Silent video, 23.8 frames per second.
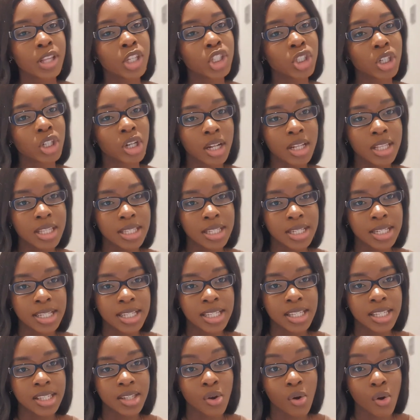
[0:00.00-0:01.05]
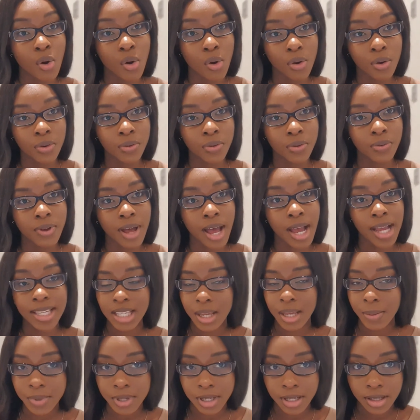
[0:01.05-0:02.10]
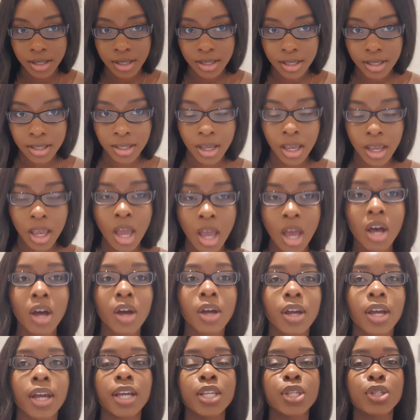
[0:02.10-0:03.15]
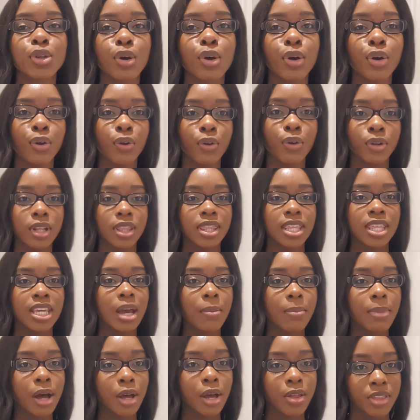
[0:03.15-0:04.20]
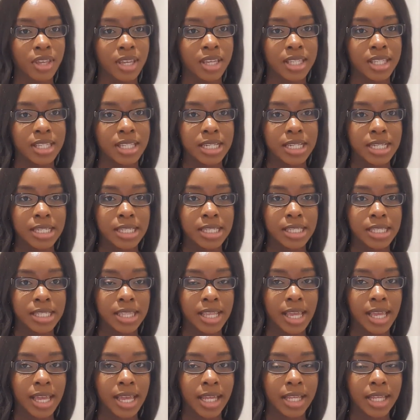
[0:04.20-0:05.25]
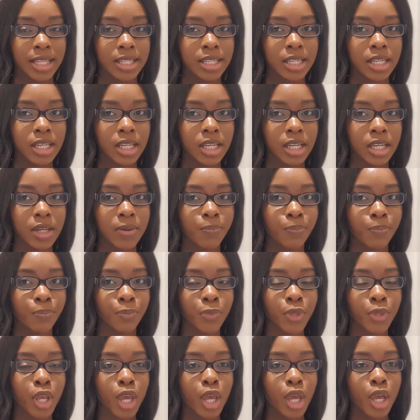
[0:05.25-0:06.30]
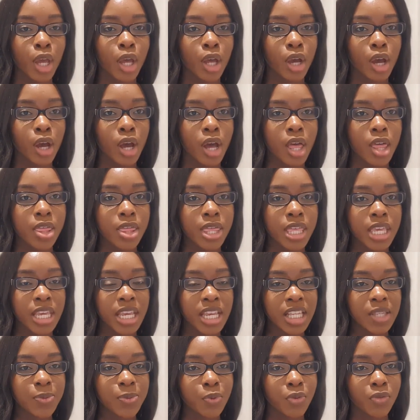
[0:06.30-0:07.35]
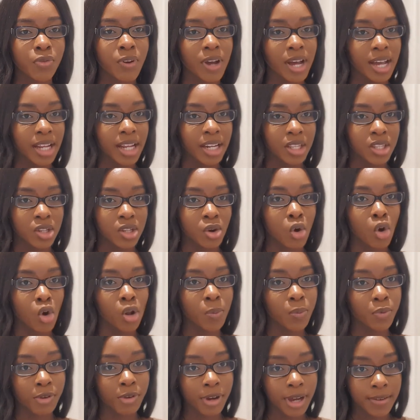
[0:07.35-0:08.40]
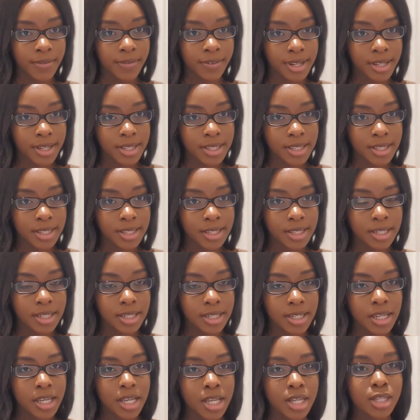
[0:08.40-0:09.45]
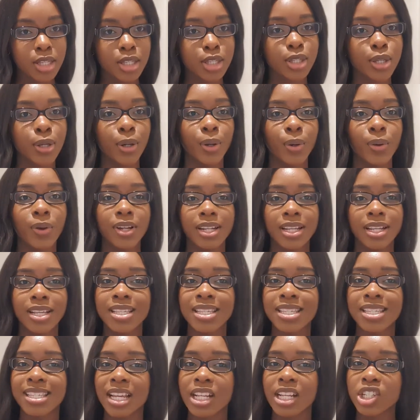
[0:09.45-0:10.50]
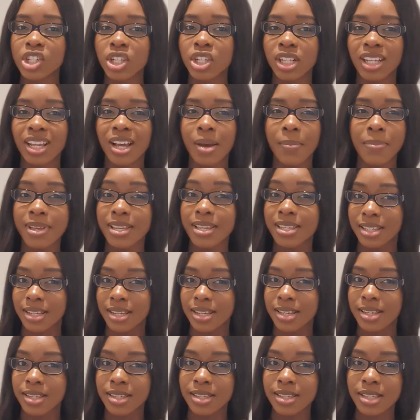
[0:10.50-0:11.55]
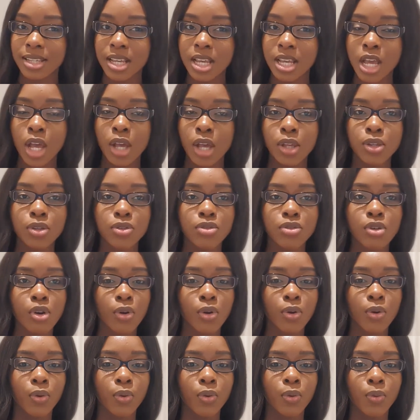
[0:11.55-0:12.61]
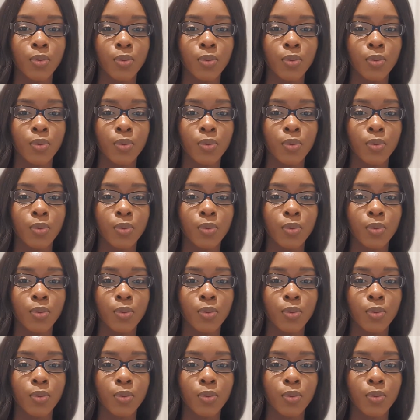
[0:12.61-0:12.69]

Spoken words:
the chances of acceptance? Okay, so the thing about this is that these providers are all private, so it is essentially a business. So